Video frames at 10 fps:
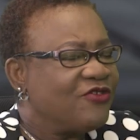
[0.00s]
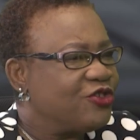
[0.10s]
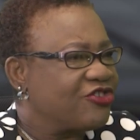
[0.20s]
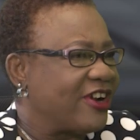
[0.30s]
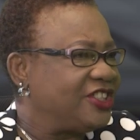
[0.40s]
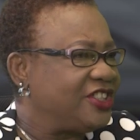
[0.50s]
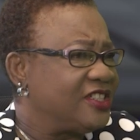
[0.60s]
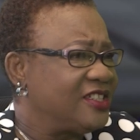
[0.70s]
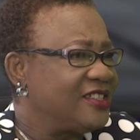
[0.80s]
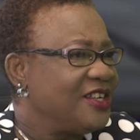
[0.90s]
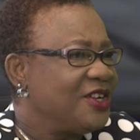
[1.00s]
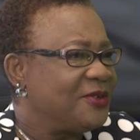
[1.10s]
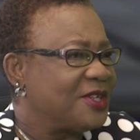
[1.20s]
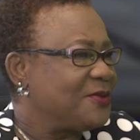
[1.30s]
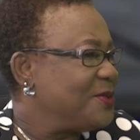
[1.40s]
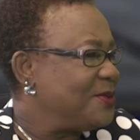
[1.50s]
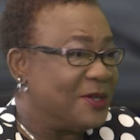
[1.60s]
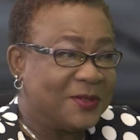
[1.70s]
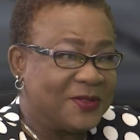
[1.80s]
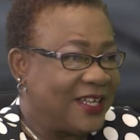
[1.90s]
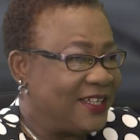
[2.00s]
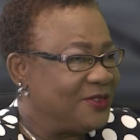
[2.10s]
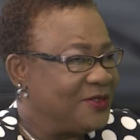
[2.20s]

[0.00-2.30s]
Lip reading: Road crashes, what are we doing about that?